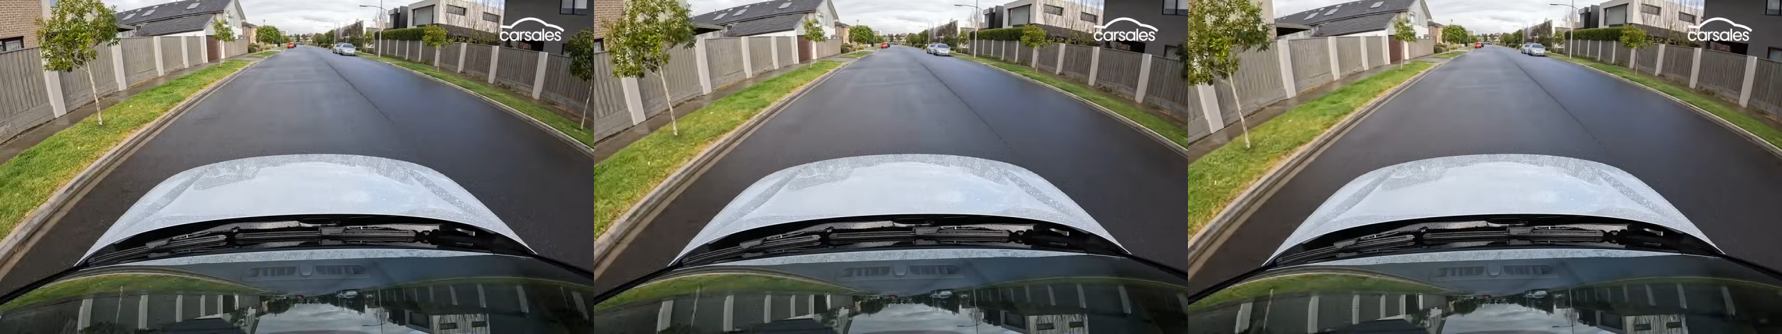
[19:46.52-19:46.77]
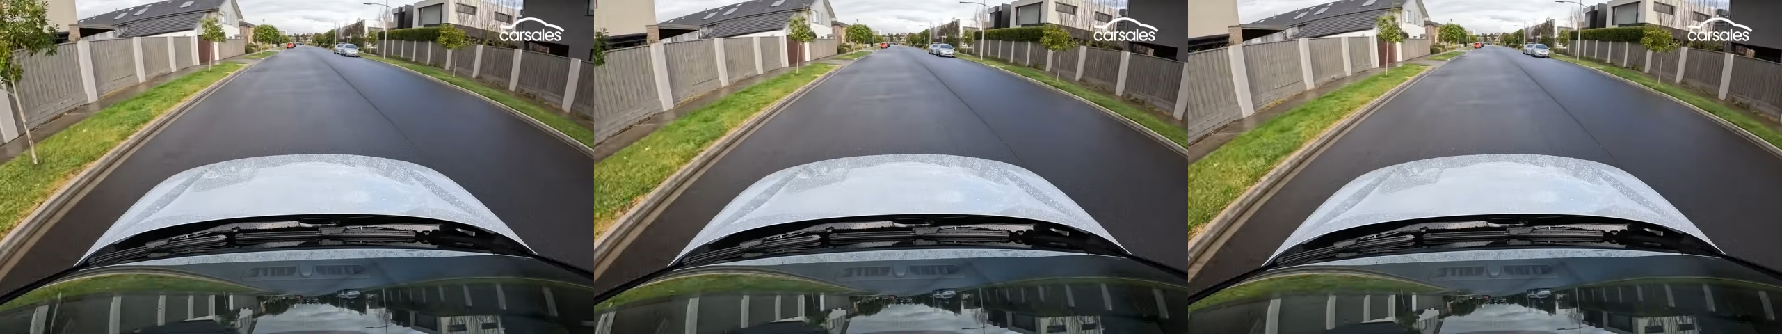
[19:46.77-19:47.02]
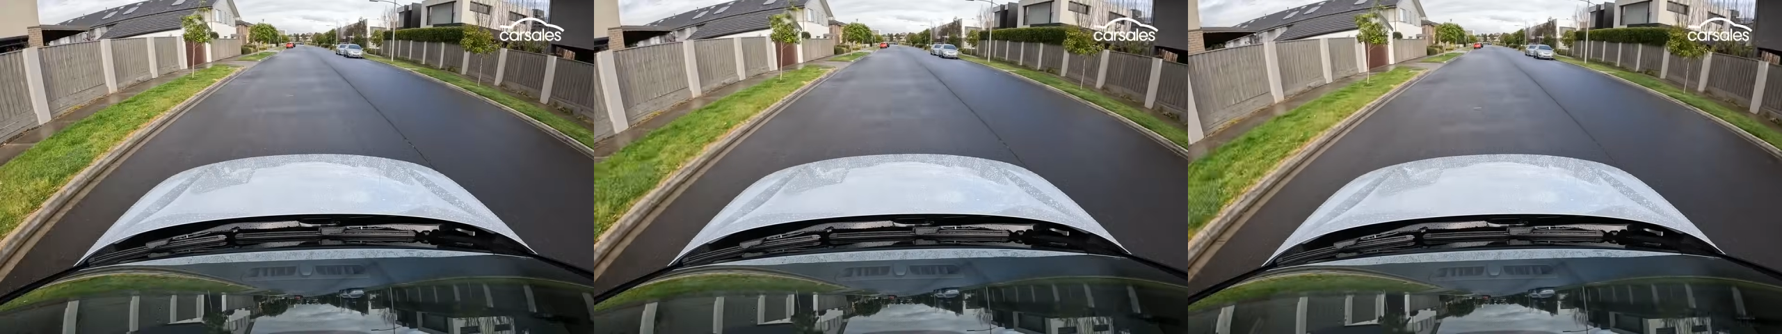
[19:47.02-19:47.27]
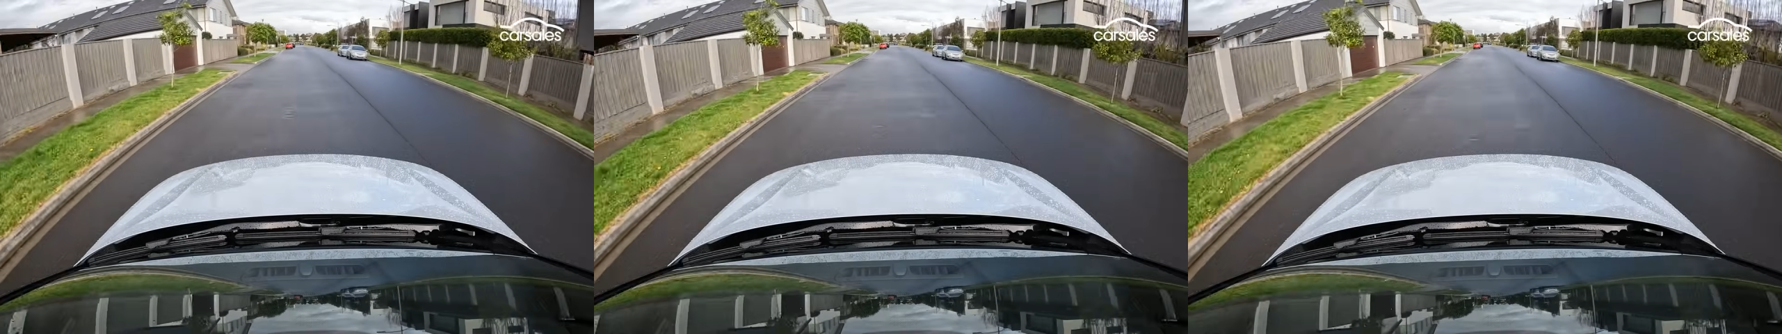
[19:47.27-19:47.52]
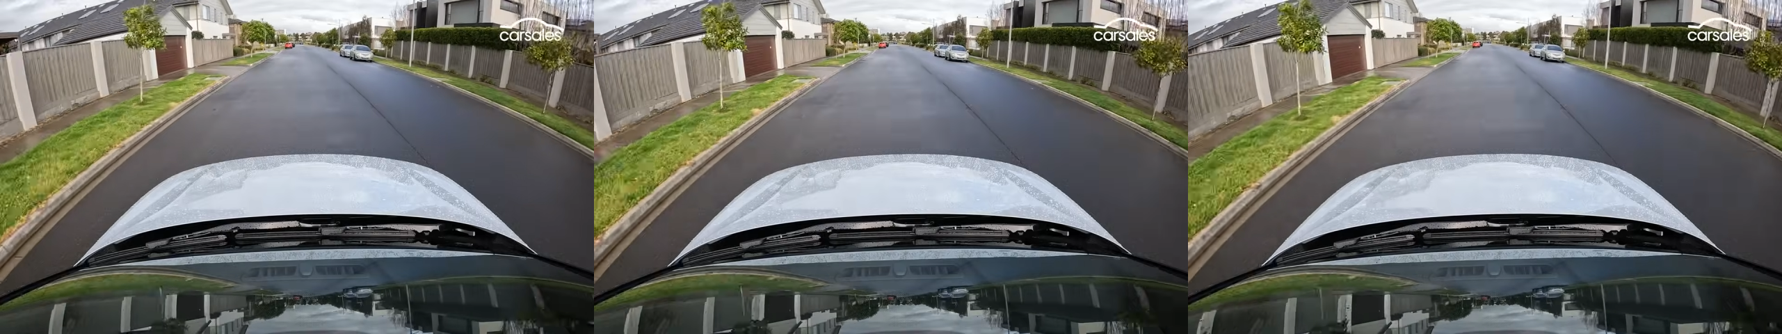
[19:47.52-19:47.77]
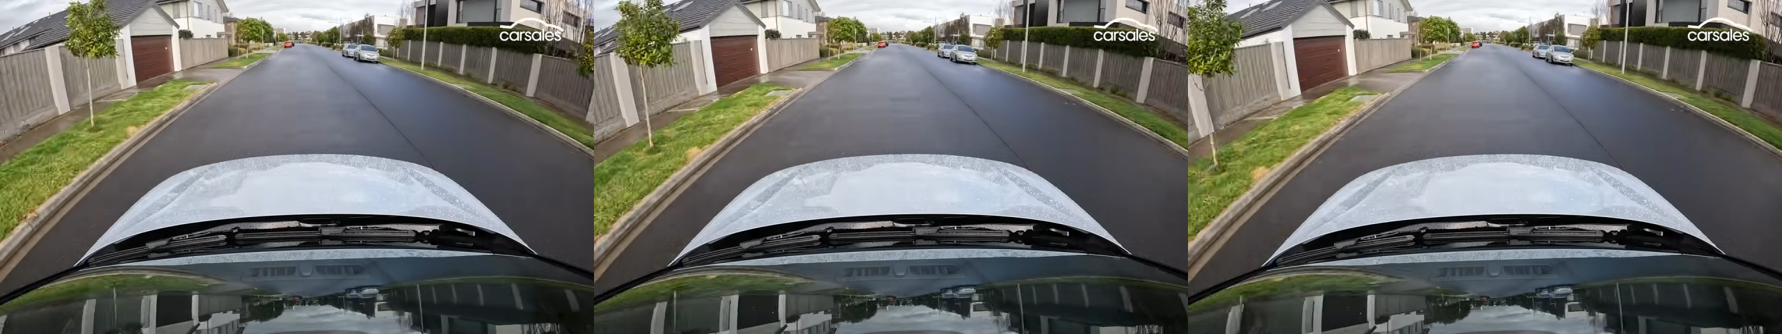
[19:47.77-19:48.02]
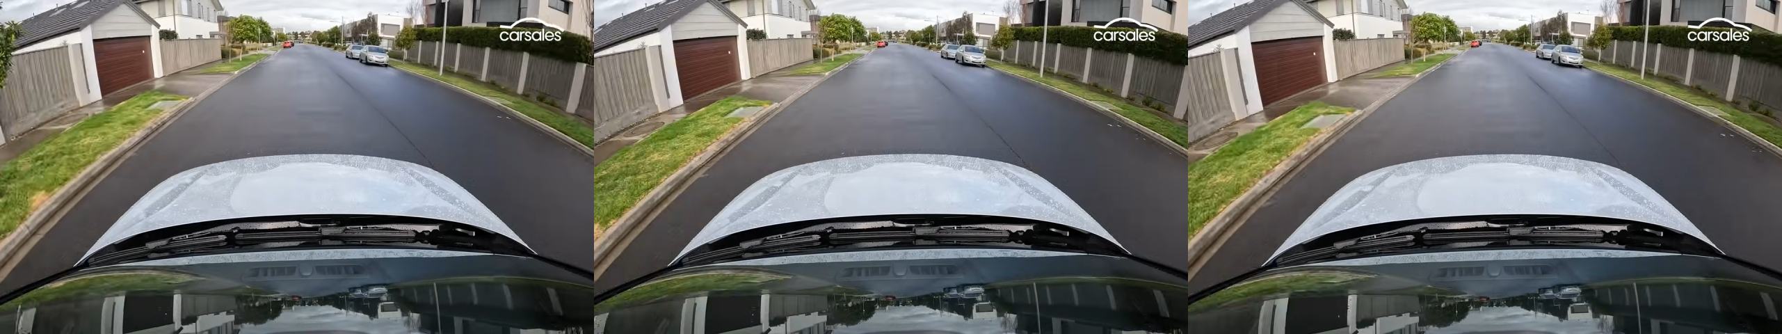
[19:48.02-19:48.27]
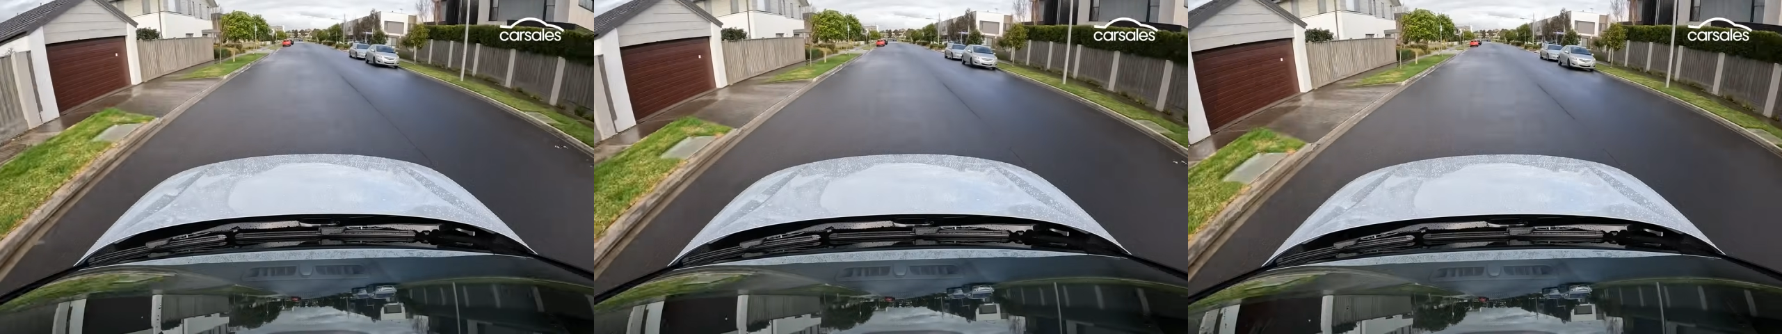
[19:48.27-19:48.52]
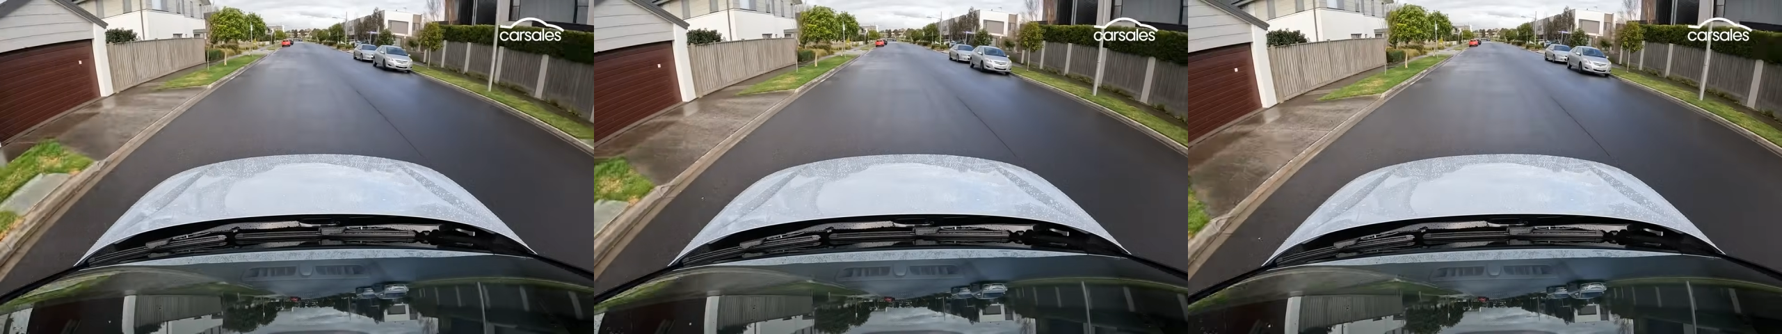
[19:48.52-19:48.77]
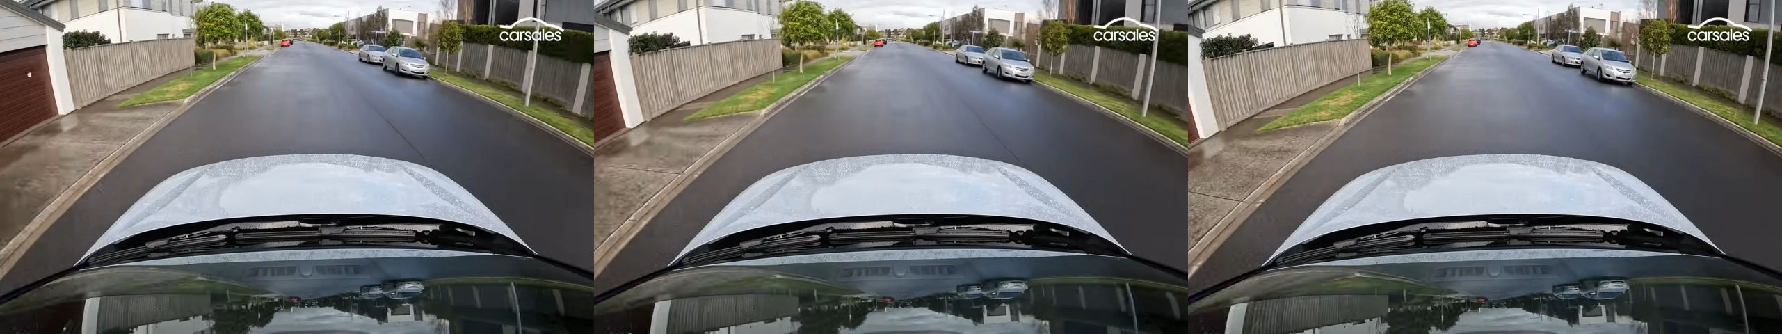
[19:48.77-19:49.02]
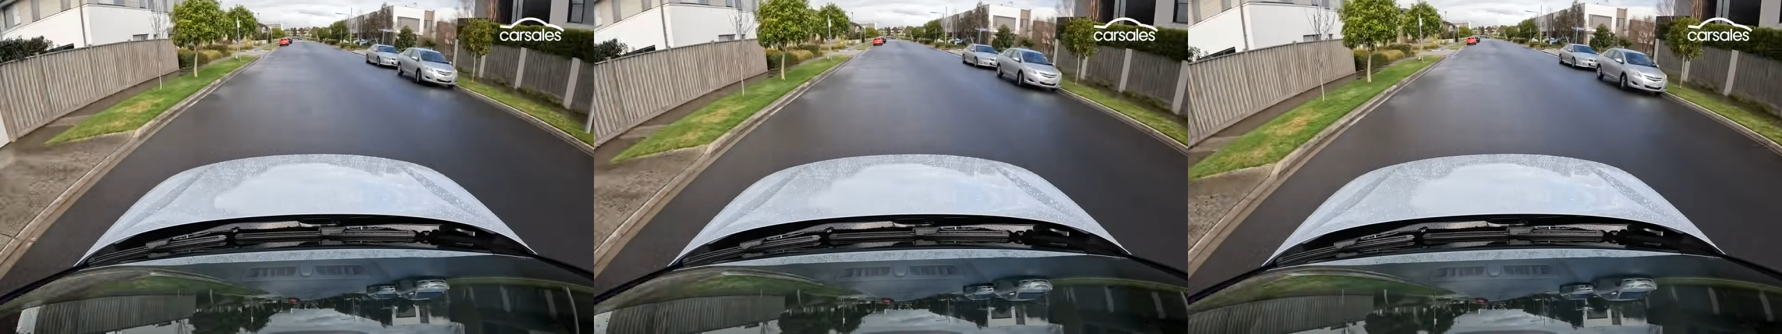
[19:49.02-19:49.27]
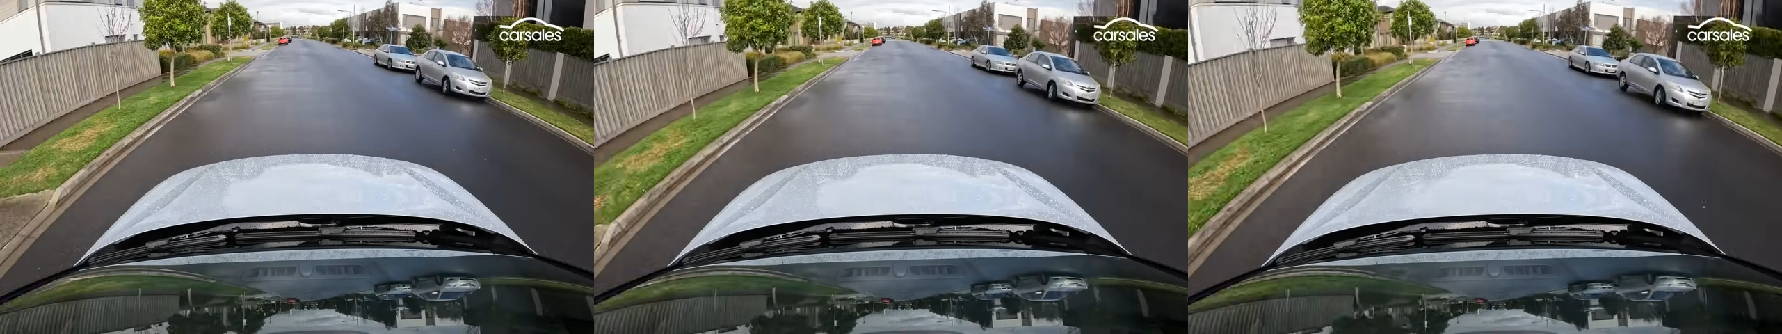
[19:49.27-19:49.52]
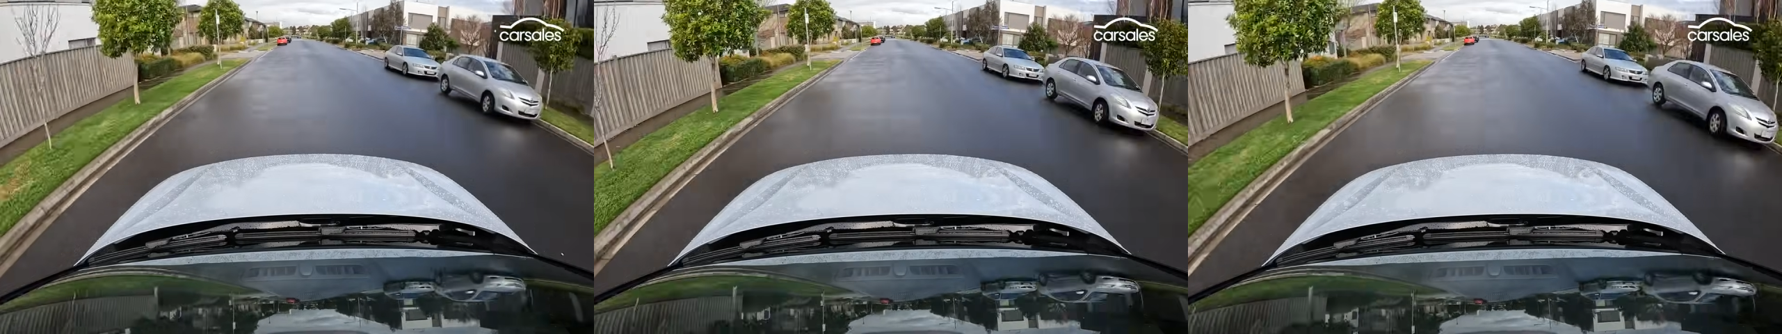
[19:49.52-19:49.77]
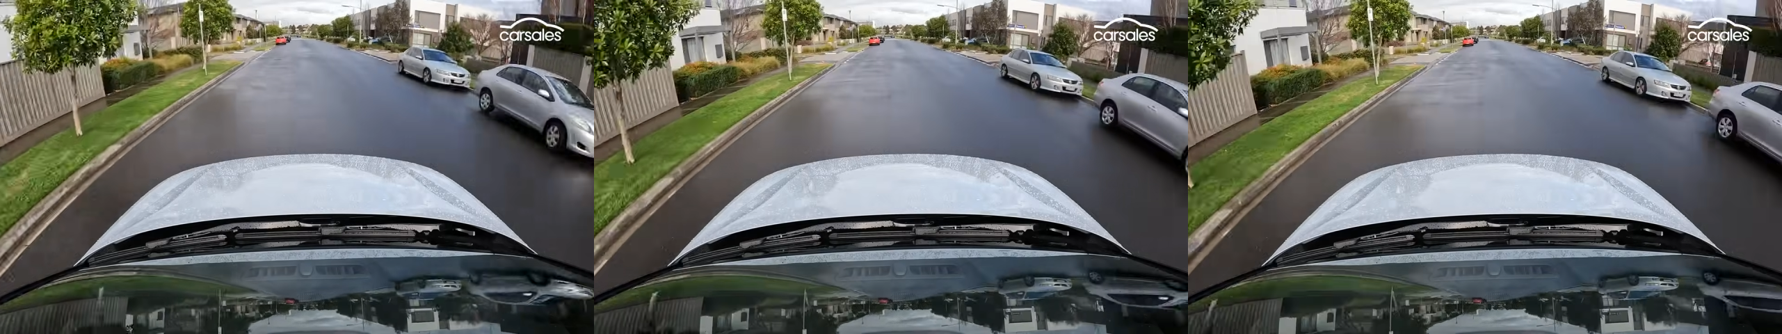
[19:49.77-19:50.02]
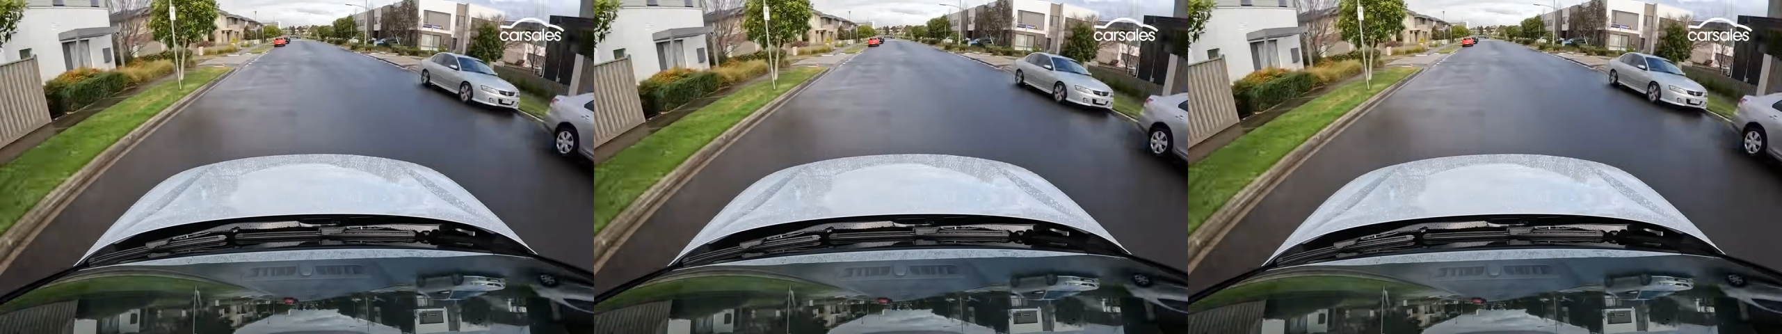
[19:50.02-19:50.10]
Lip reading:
(no speaker visible)